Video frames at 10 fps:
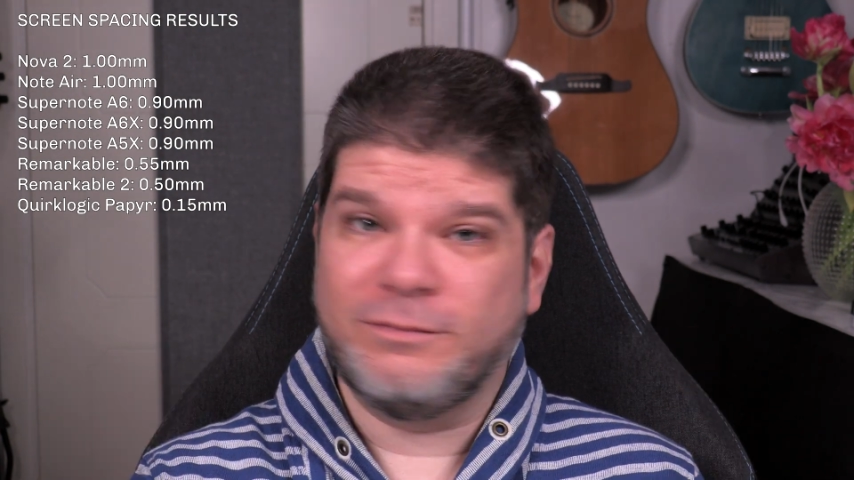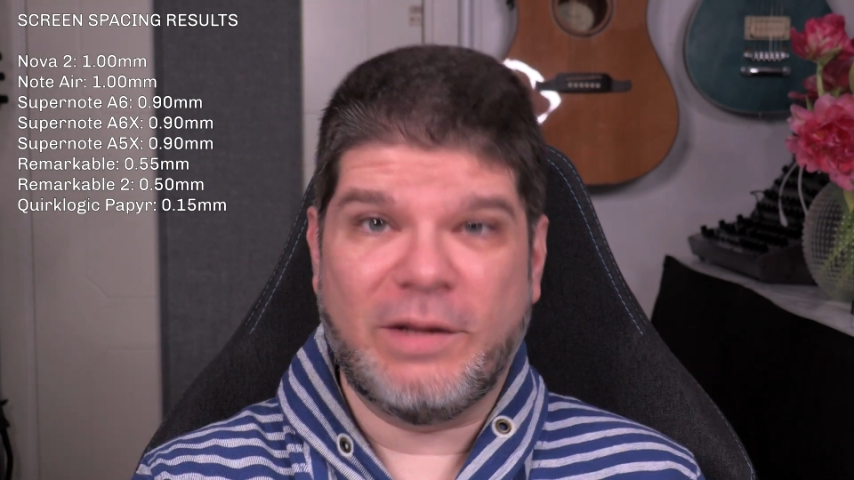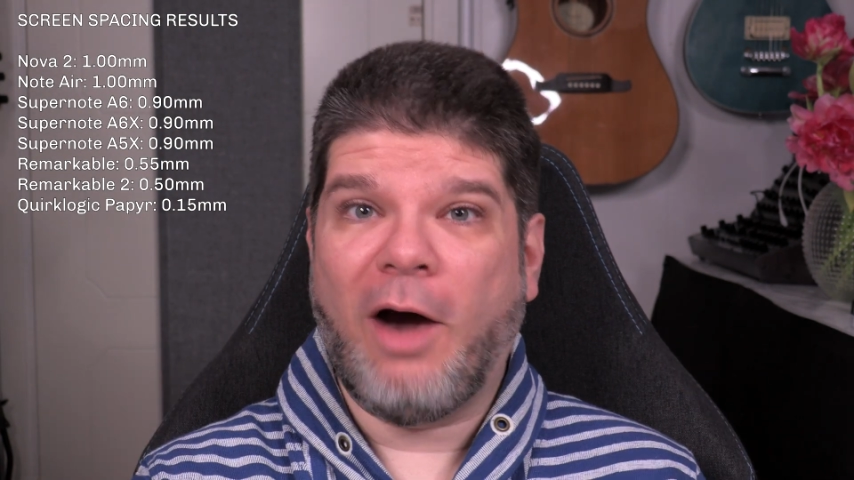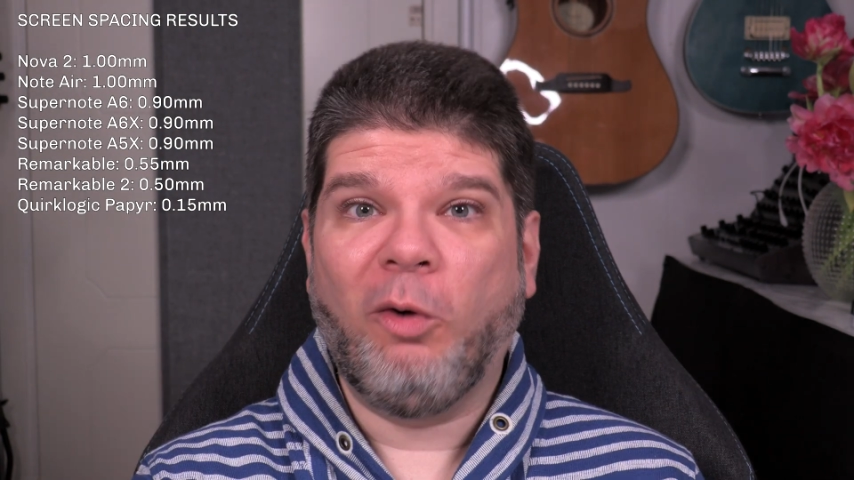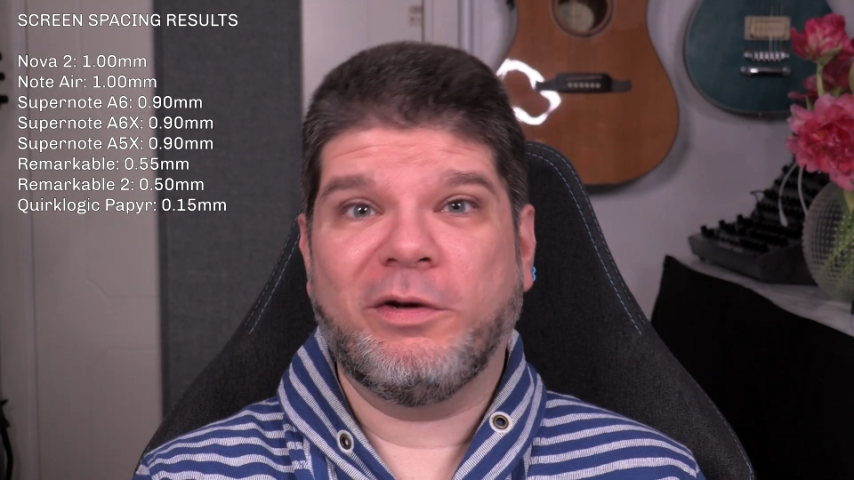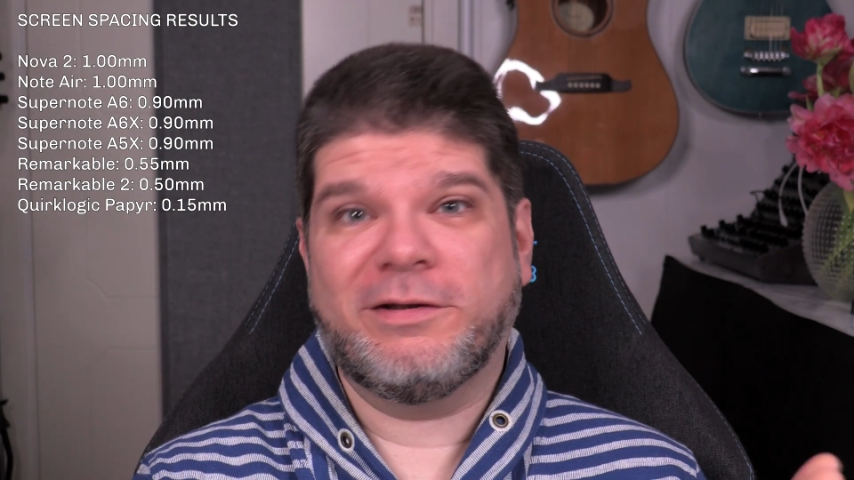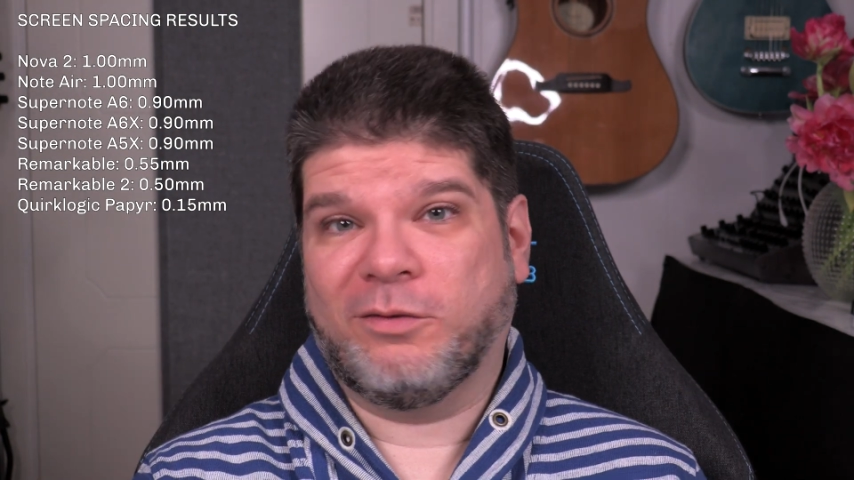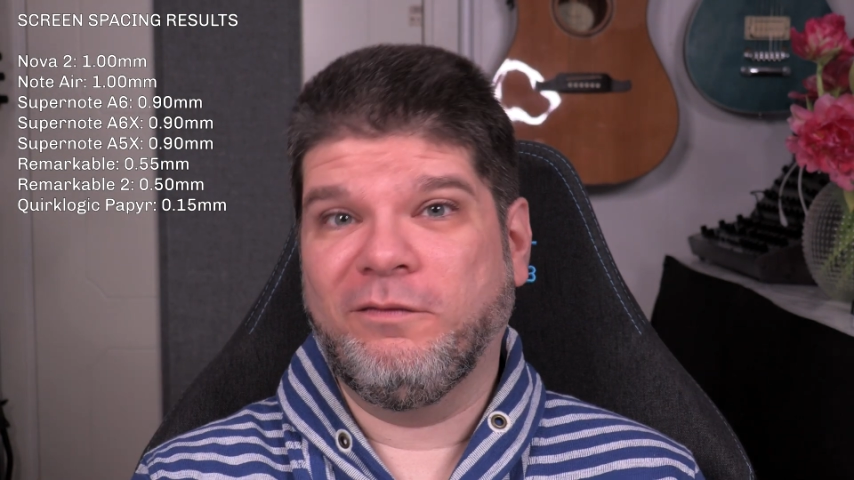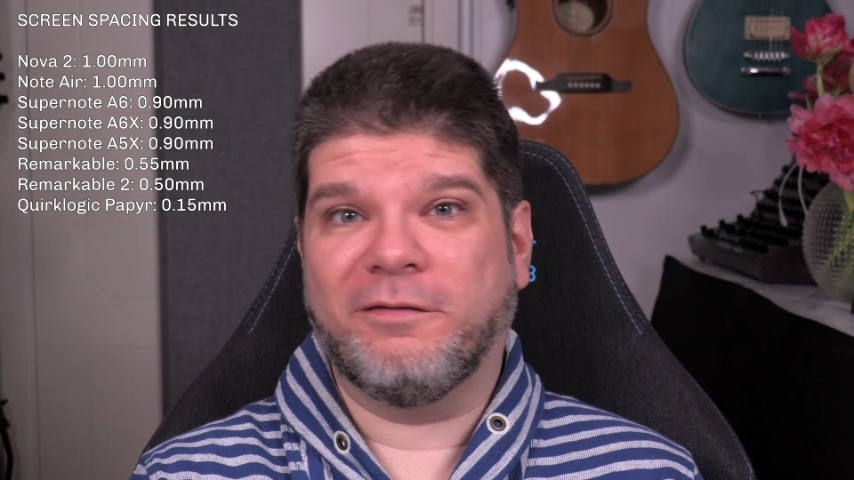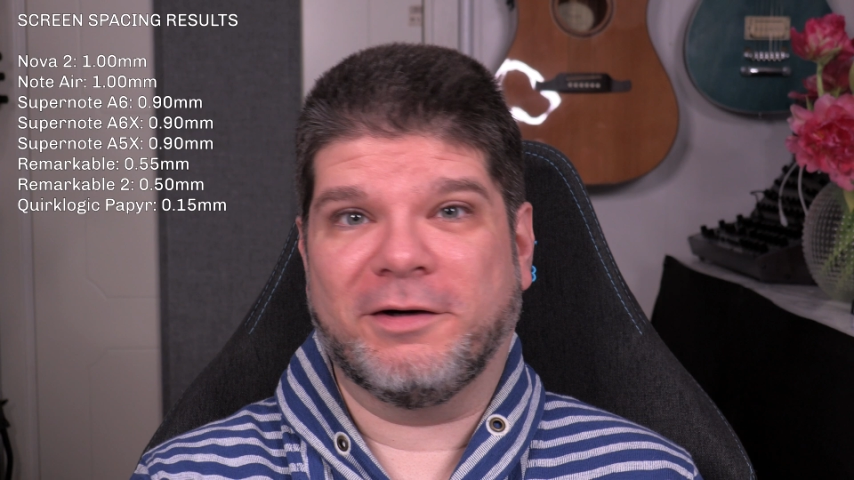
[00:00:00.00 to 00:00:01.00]
now it's
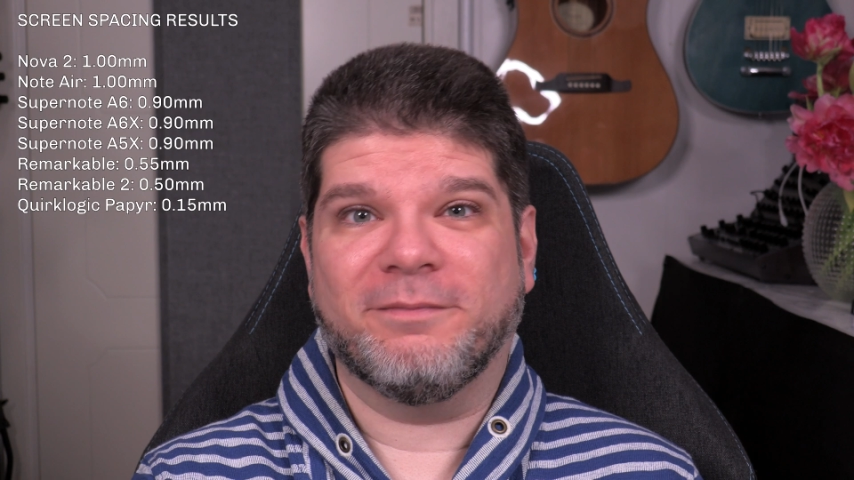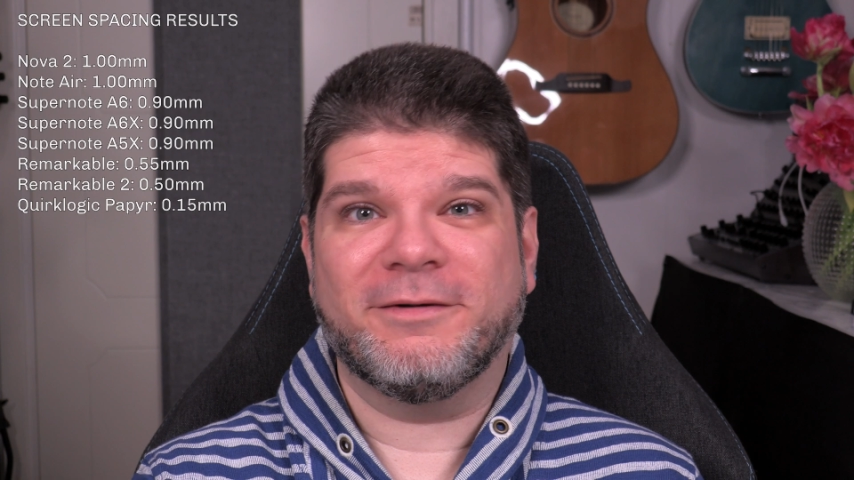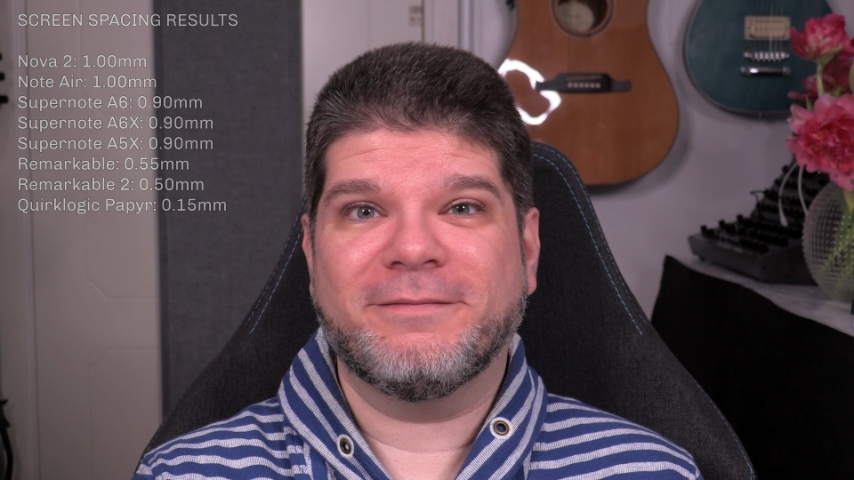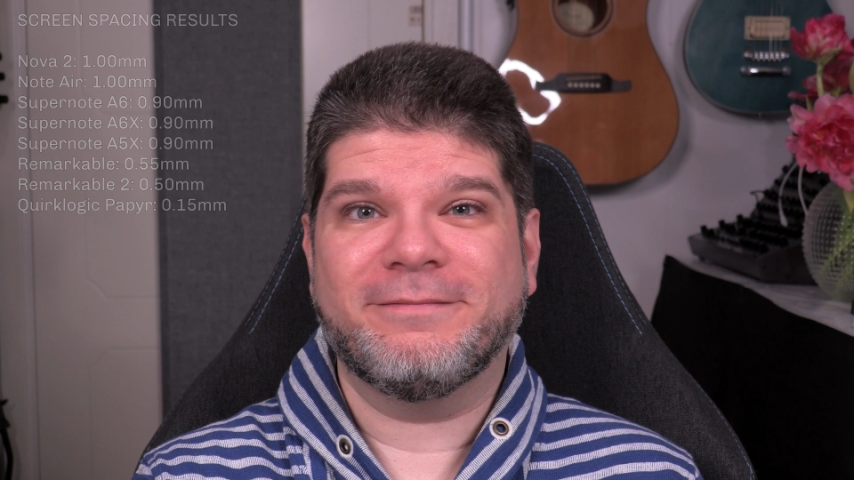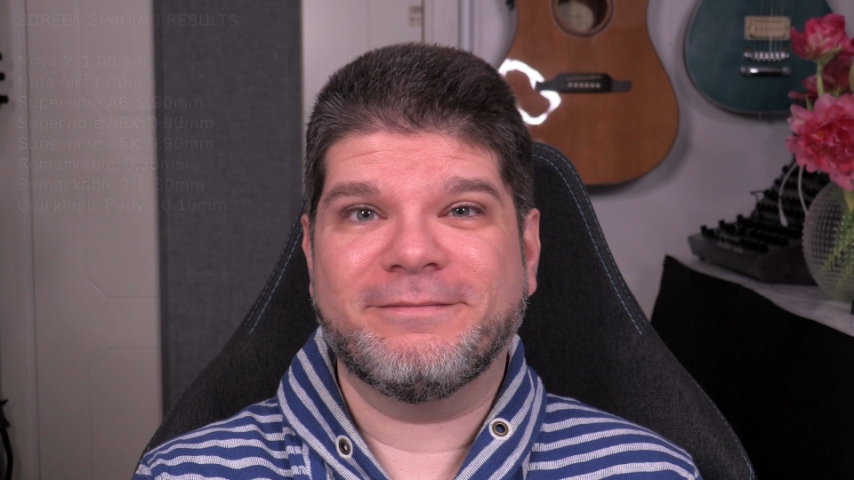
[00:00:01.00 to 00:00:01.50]
confirmed.